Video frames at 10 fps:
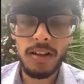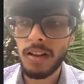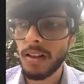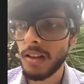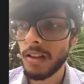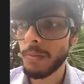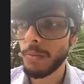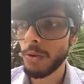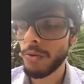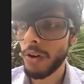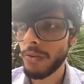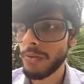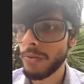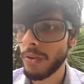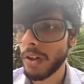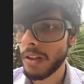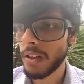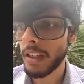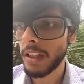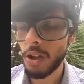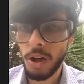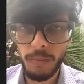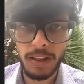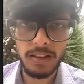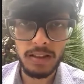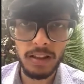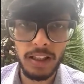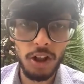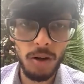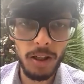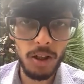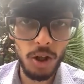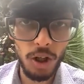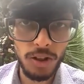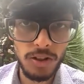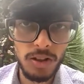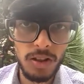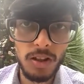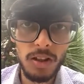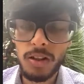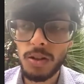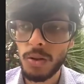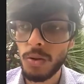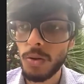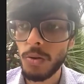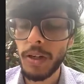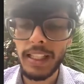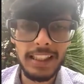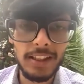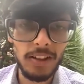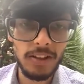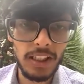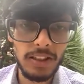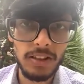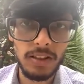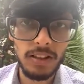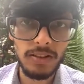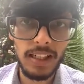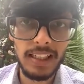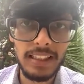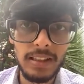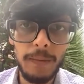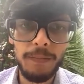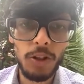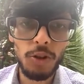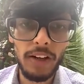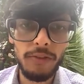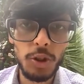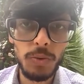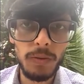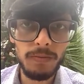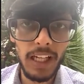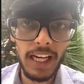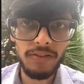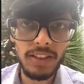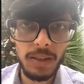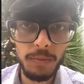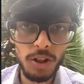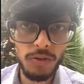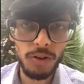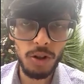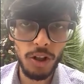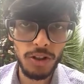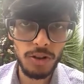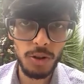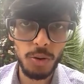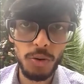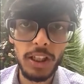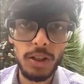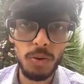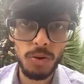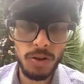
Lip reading: the proof of work economics, the economic cost to bury the transactions, as that you have to have that much of a cost to redo